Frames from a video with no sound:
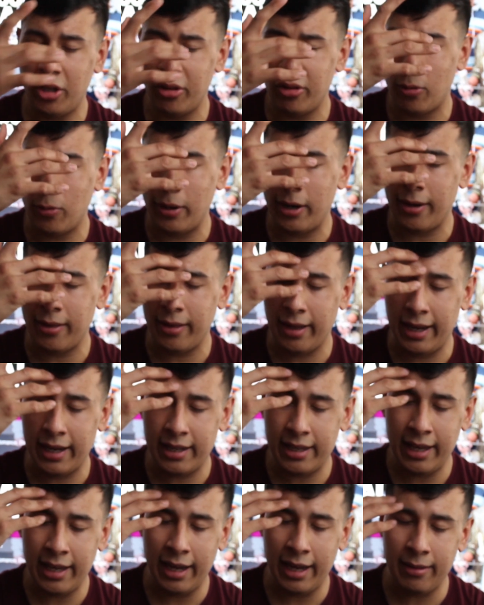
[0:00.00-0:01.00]
aware that, like,
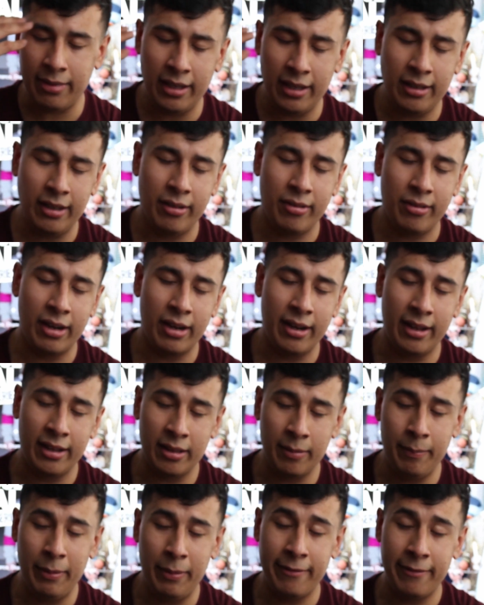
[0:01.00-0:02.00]
yeah, Nini's kind of, like, the
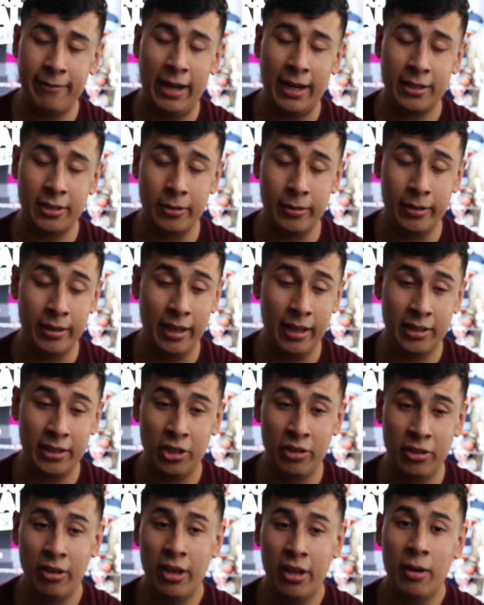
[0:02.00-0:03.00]
big factor, and, like,
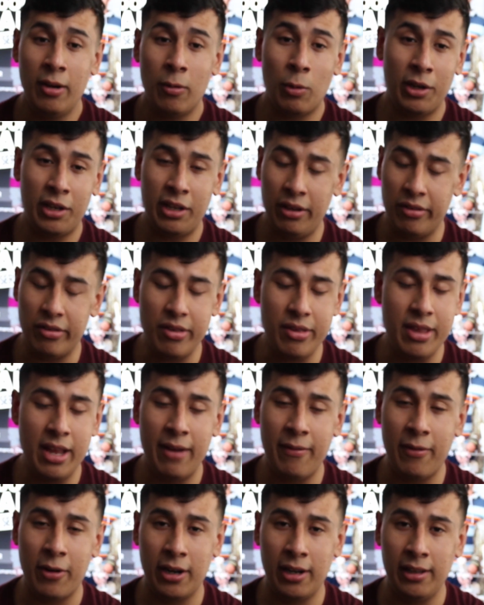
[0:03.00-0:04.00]
Ricky's
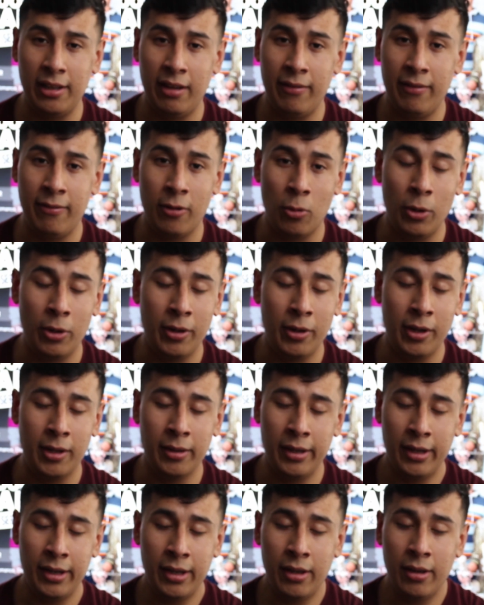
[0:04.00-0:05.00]
never gonna leave her
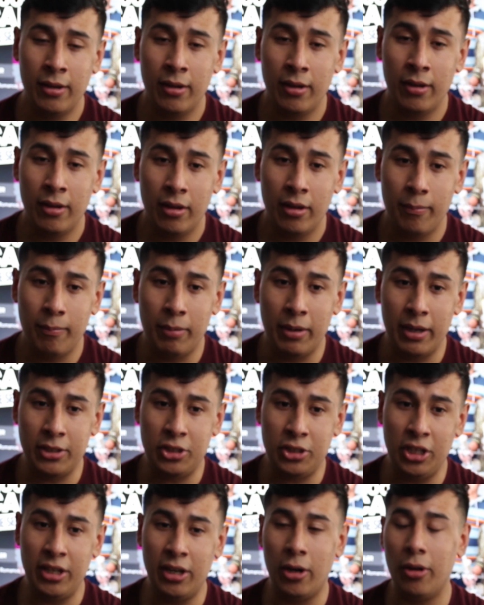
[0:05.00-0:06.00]
willingly. But
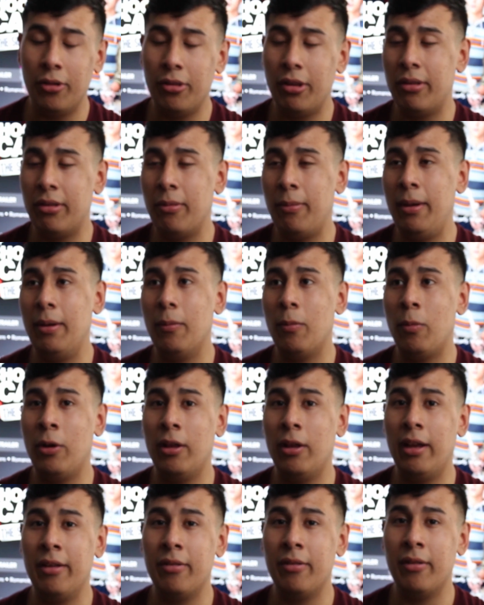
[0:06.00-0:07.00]
Gina also has to
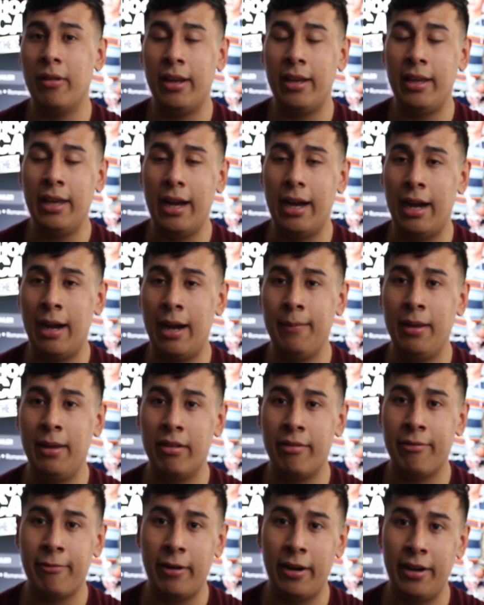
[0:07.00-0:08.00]
realize, like, yeah, I'm his
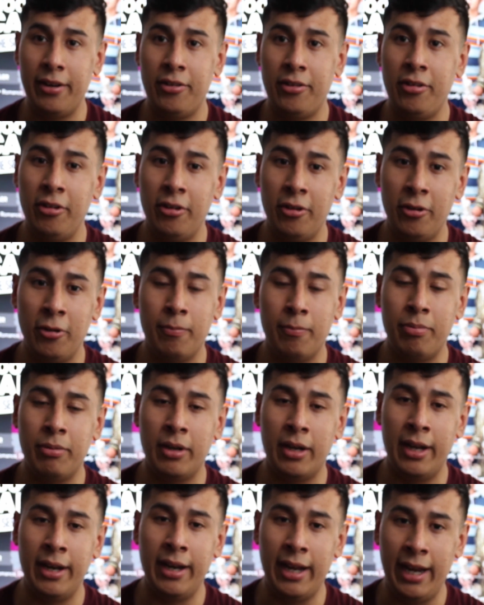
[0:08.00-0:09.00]
friend, too,
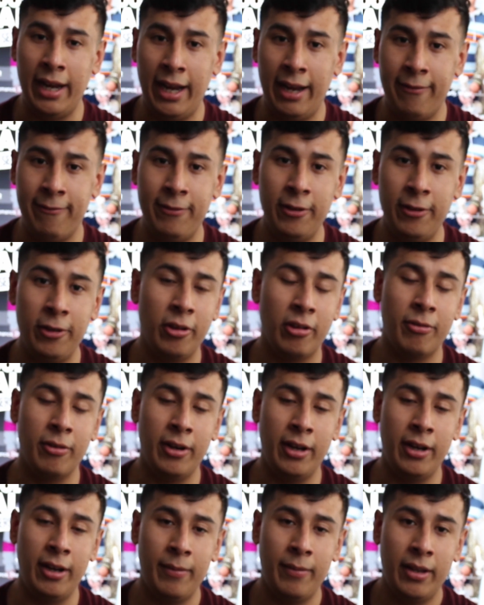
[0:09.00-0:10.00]
but I have feelings for
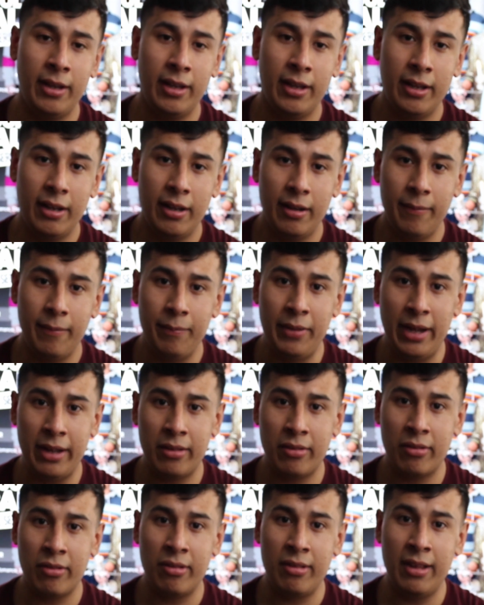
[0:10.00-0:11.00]
him.
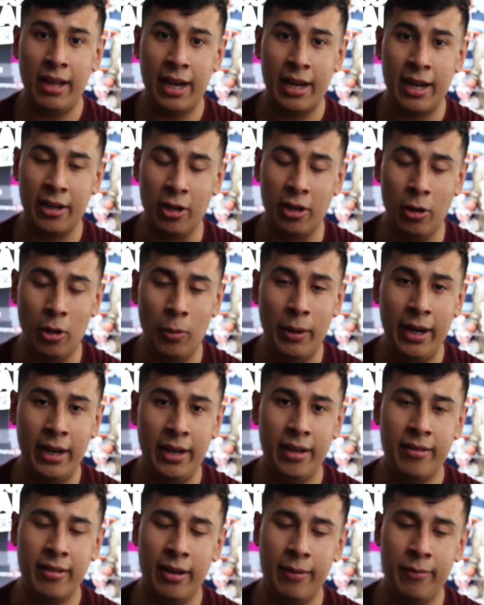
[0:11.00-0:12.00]
That's not gonna go away
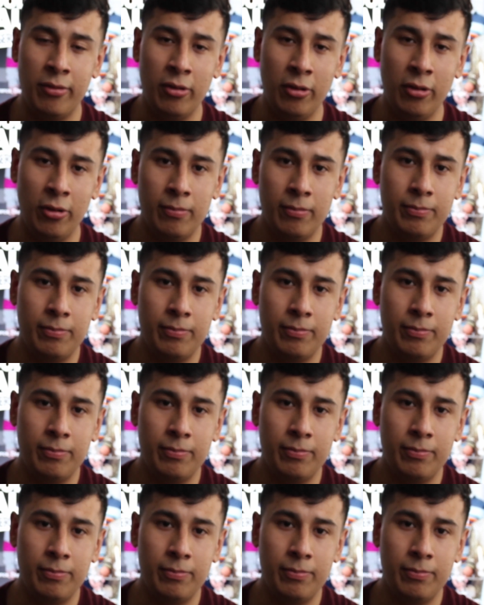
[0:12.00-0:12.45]
anytime soon.